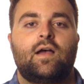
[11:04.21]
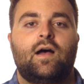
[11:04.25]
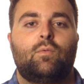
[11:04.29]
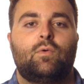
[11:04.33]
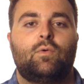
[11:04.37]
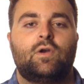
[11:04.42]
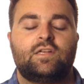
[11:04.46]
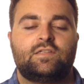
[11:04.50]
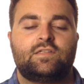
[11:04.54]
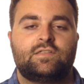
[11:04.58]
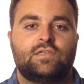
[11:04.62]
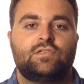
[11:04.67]
I
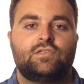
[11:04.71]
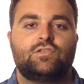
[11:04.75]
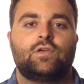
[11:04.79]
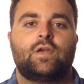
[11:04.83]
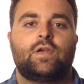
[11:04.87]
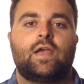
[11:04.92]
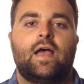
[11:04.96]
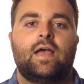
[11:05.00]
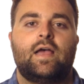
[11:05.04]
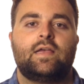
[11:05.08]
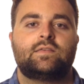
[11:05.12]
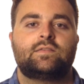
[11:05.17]
want to teach you
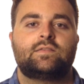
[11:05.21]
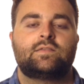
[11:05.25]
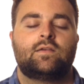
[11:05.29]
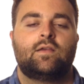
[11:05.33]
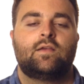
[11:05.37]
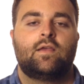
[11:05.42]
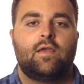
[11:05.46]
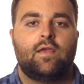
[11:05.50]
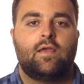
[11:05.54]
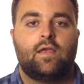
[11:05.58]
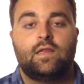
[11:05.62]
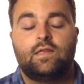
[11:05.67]
guys
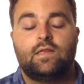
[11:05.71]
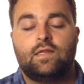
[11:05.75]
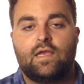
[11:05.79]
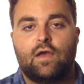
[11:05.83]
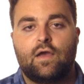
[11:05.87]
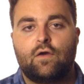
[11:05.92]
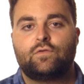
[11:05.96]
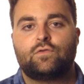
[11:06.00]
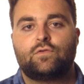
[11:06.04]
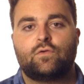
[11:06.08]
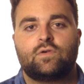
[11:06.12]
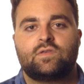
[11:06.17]
in the
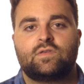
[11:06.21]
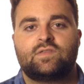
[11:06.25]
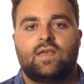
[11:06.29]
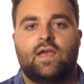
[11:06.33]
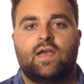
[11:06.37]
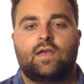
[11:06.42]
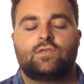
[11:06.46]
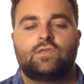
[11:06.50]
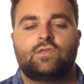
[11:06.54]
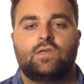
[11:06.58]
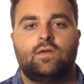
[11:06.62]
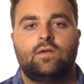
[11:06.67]
outdoor
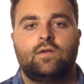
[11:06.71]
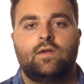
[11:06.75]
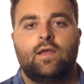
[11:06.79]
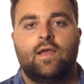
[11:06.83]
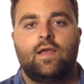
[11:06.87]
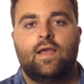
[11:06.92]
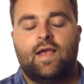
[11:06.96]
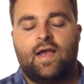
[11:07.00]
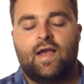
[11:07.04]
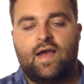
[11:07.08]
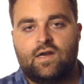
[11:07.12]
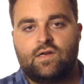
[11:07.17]
section,
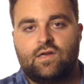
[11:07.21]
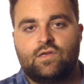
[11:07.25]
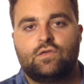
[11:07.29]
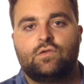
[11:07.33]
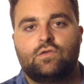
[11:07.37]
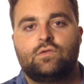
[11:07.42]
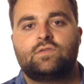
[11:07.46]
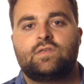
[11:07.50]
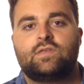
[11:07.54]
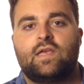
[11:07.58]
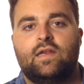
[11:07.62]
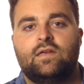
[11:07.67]
how to
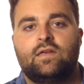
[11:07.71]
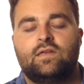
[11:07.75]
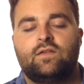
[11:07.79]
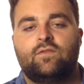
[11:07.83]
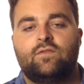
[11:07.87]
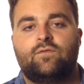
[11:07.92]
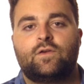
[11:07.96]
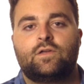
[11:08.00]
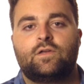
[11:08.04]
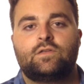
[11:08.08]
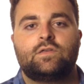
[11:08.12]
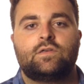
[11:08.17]
use
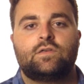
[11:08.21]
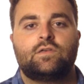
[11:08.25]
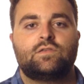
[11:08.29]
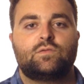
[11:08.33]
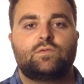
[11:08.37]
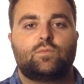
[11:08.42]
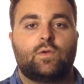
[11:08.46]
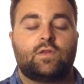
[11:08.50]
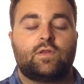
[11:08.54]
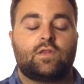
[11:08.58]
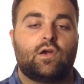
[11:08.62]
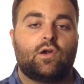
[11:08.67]
ND filters
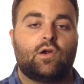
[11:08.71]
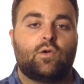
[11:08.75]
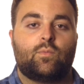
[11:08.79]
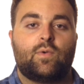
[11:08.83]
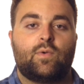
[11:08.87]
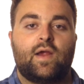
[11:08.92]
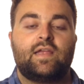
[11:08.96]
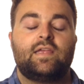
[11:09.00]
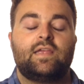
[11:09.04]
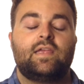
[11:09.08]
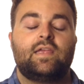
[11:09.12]
with our Red